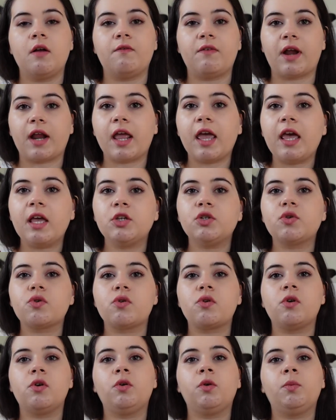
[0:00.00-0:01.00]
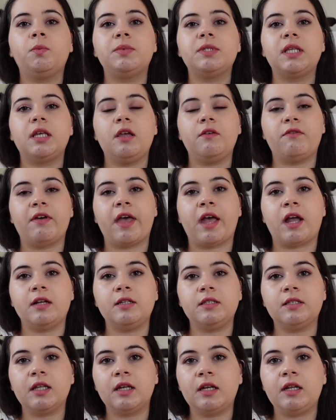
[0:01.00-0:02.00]
their age groups, if they are
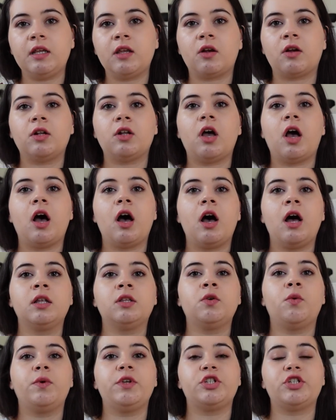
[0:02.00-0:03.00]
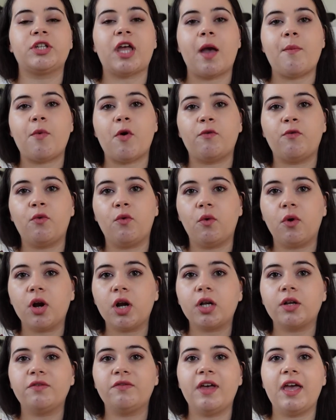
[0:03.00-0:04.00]
studying or not, which type of
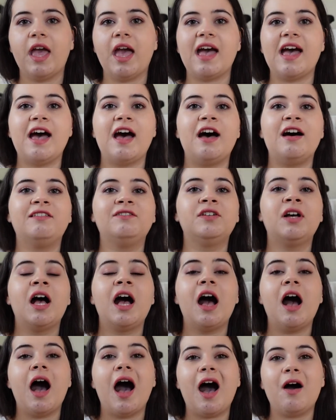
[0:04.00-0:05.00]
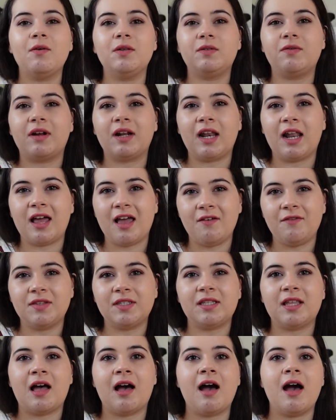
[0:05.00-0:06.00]
work they have, how is their
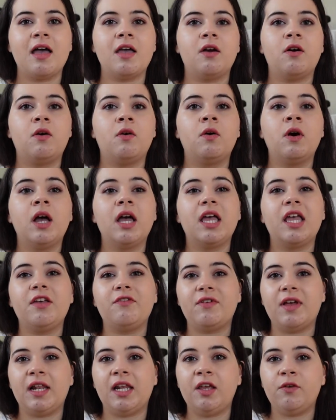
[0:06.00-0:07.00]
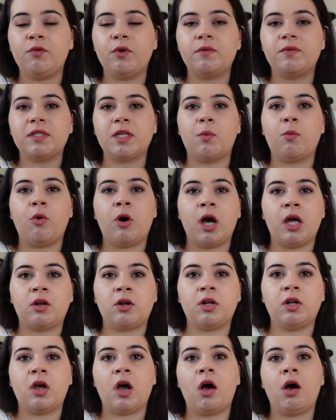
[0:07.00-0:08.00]
lifestyle, if they live with someone
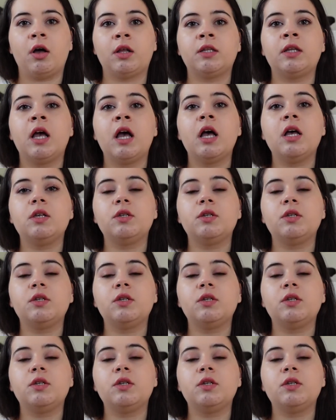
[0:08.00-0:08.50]
or not.